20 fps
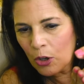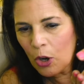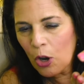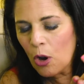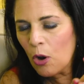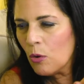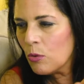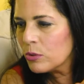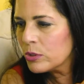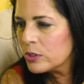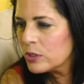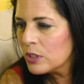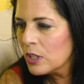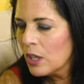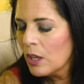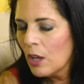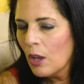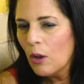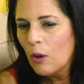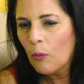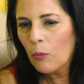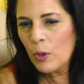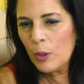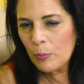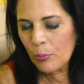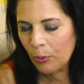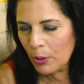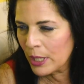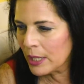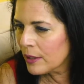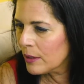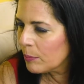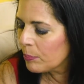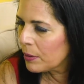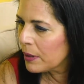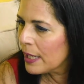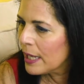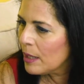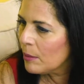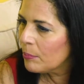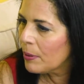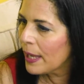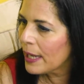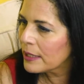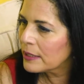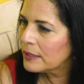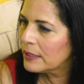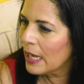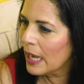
coast, we bring the plane back